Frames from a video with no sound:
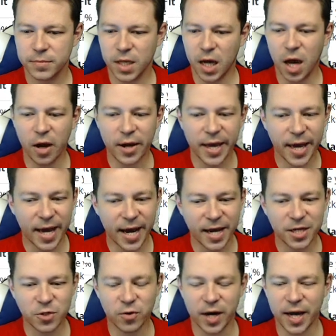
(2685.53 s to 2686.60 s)
Okay,
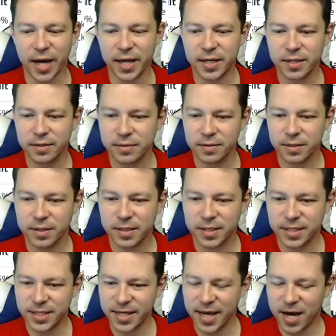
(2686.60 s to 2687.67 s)
I tried.
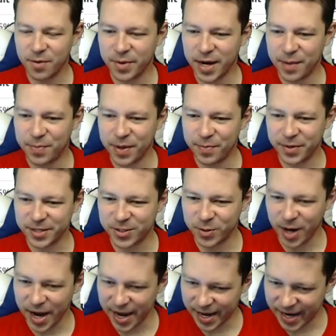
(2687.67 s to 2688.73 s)
See how many people
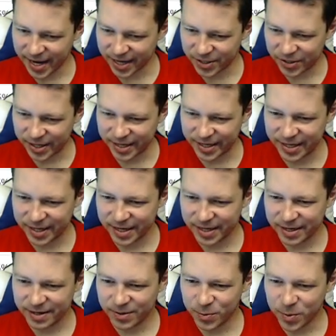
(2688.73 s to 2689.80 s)
tried, actually.
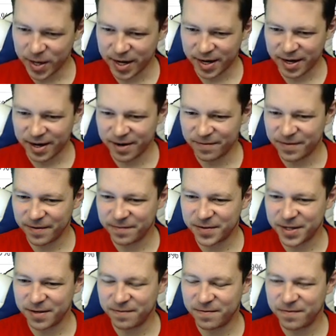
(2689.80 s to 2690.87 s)

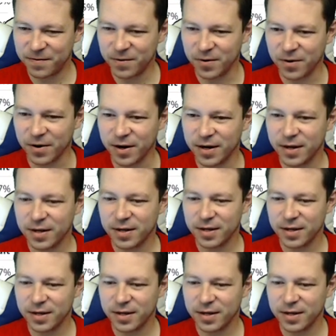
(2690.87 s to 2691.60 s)
154.